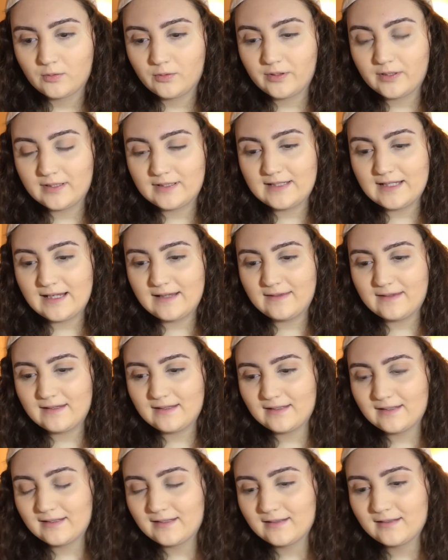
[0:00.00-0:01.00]
We're going to take
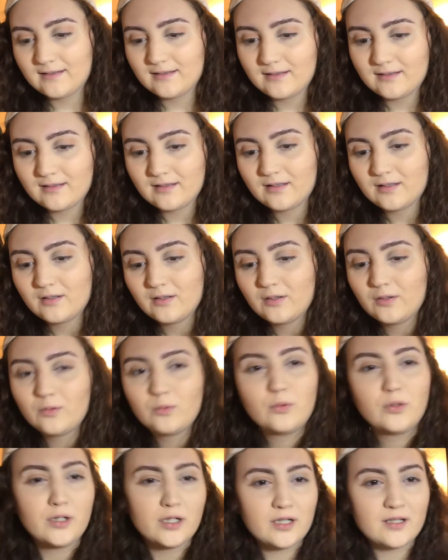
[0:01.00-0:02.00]
this.
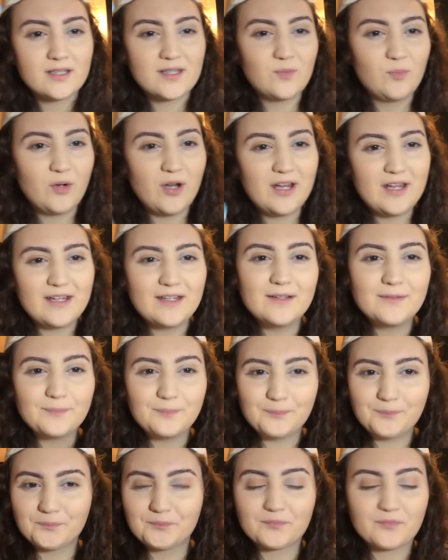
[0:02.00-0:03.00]
We're going to spray it.
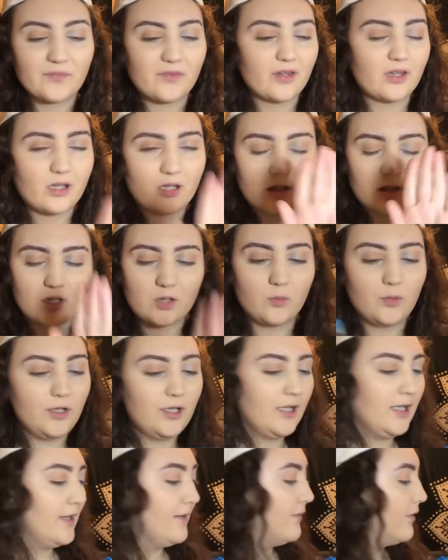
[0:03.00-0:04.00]
We're
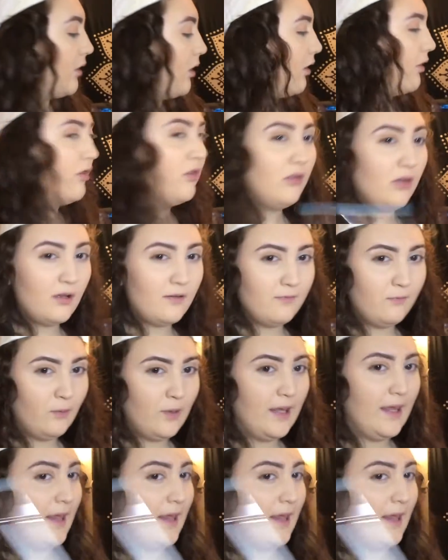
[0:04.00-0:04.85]
going to give it all the love we